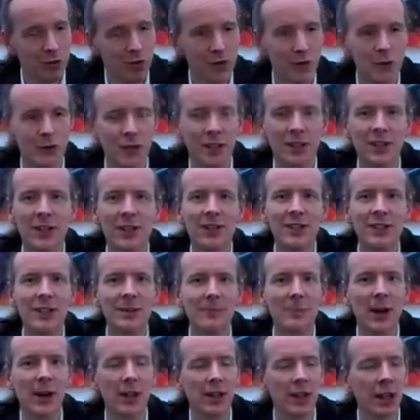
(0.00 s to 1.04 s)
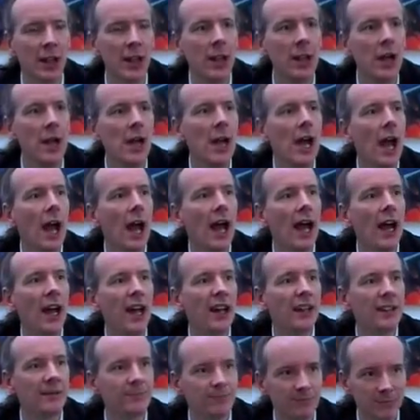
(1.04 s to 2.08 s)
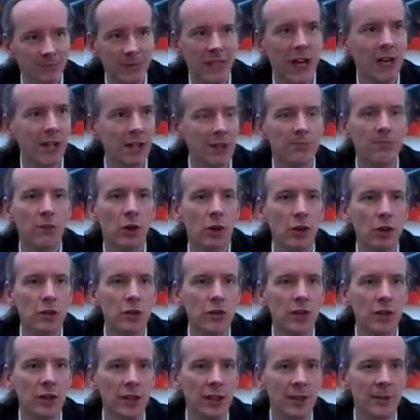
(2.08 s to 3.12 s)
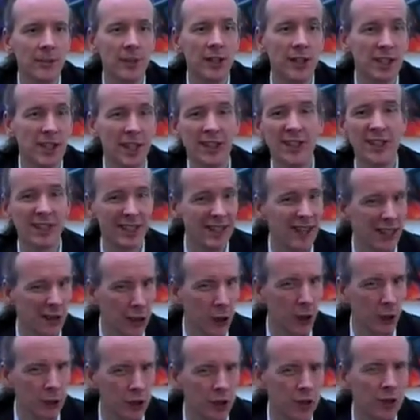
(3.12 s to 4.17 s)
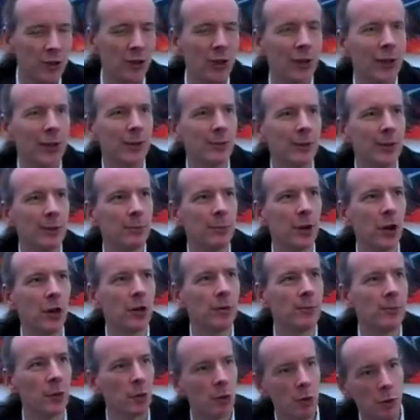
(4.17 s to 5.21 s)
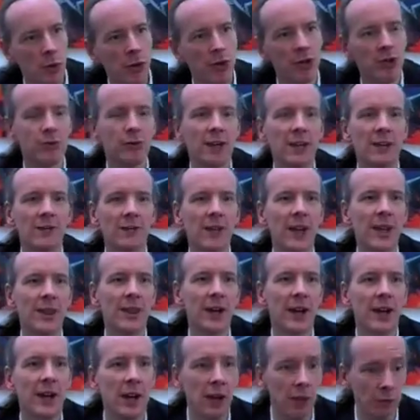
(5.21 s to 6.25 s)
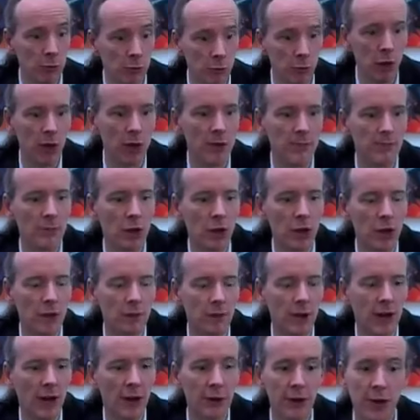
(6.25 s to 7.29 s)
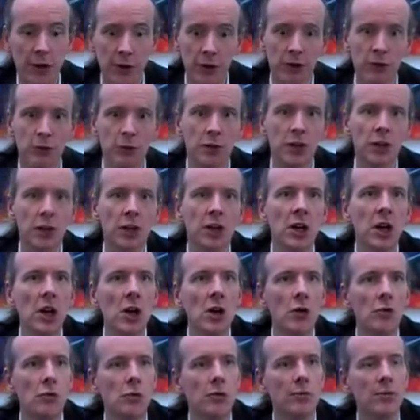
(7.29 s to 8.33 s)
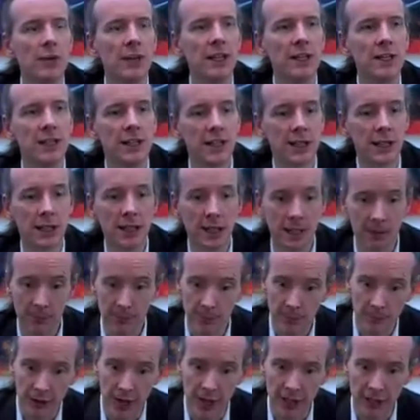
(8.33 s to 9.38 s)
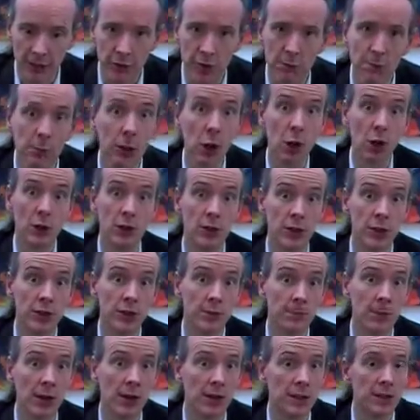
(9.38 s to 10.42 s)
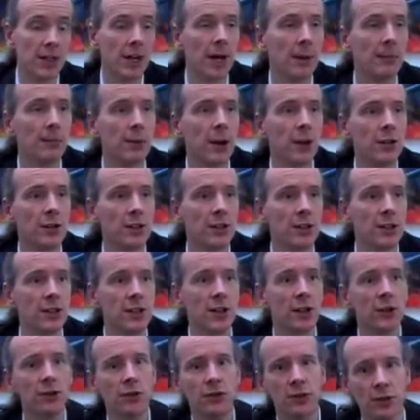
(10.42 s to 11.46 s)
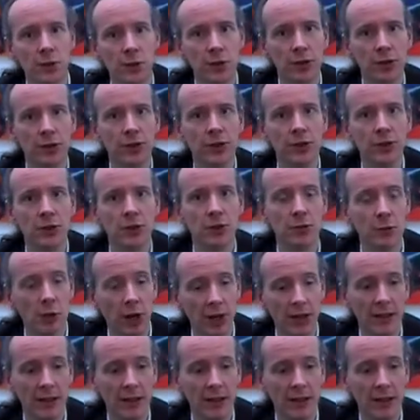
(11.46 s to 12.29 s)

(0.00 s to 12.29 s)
was new and exciting back then. That model's got a little bit tired and the technology's got a little bit broken, but we want to reinvent that, and one model for how that could work would be to include blogs as part of that process. So the author who's